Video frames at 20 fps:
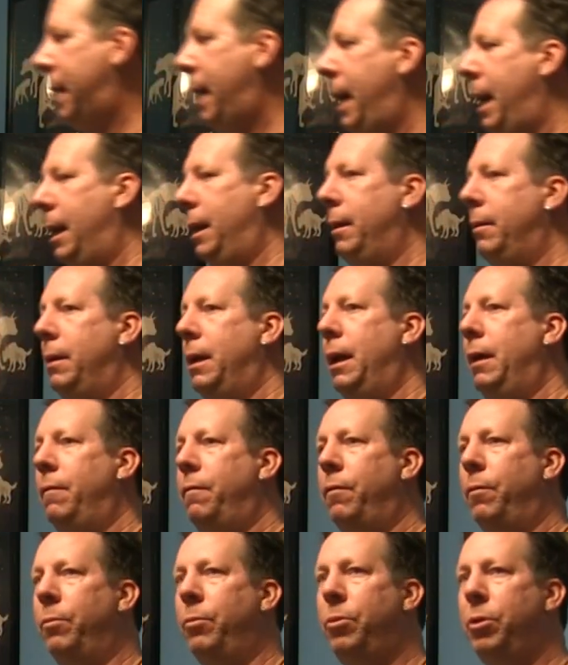it can get
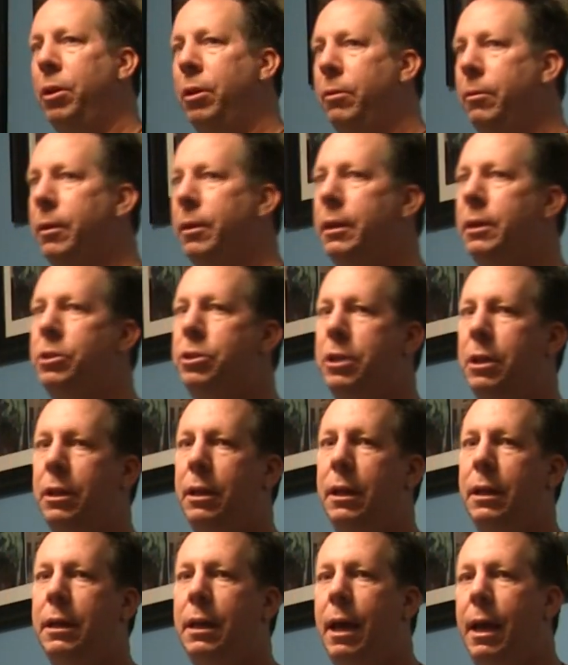from really, really
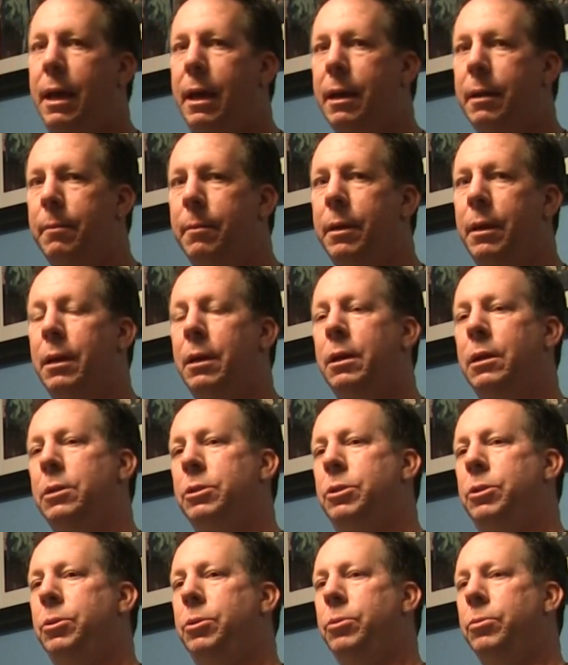chilly in the AM
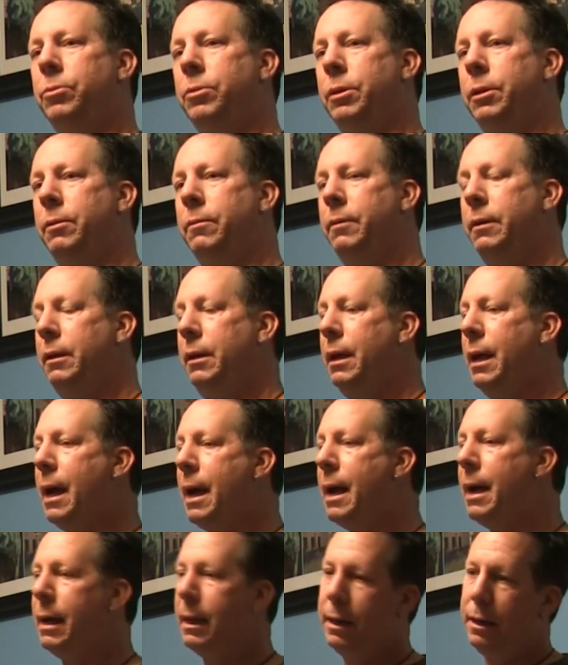to really, really
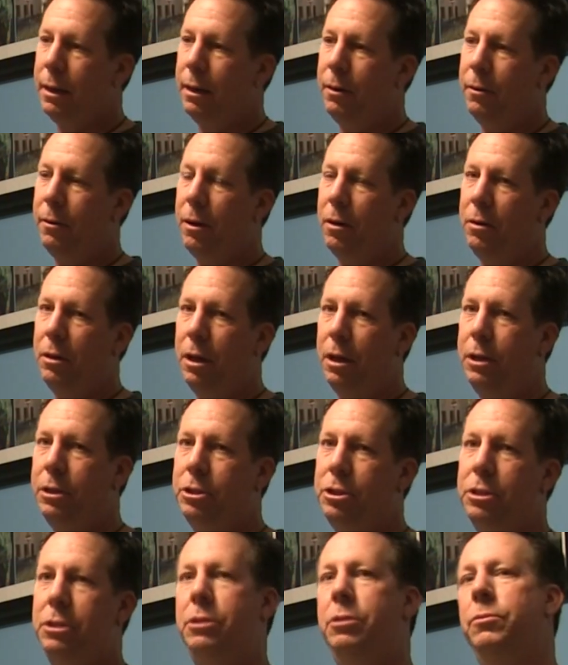hot around
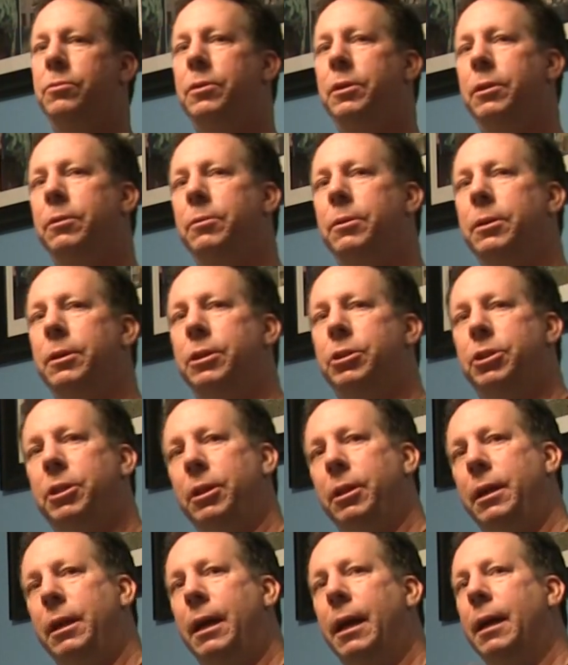lunch to really, really
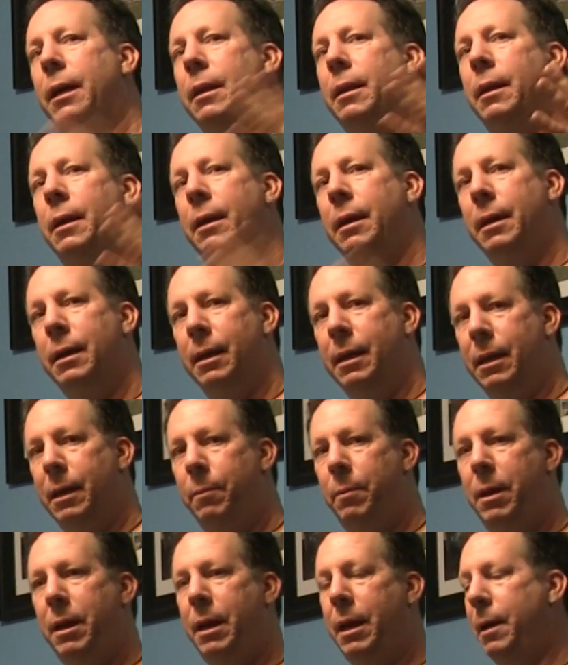chilly again in
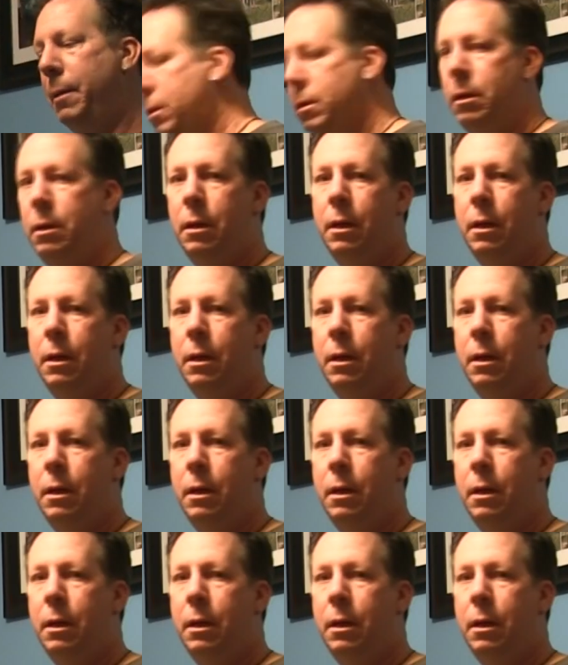the PM.